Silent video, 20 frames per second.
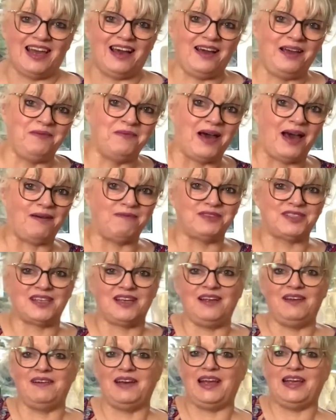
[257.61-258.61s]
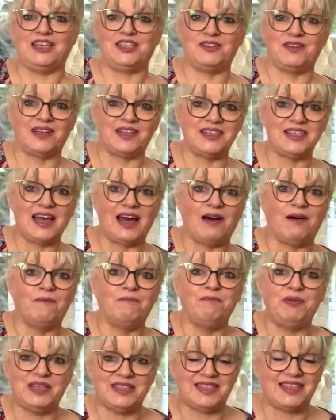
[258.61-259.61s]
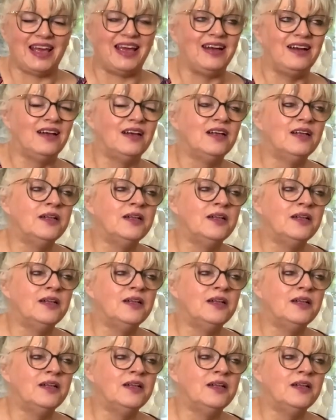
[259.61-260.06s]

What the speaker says: I'm absolutely, as you can tell, buzzing.